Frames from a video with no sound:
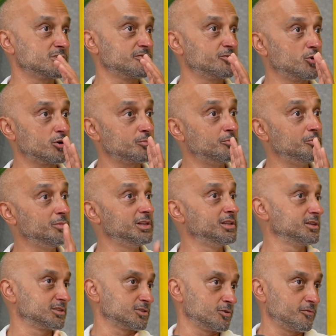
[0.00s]
if not
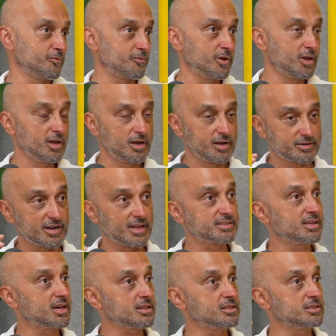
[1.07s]
millions of
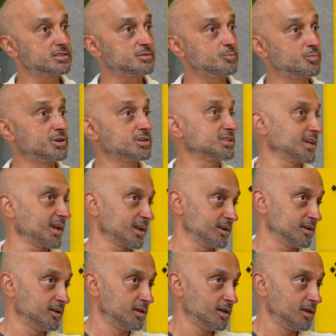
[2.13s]
transactions per second.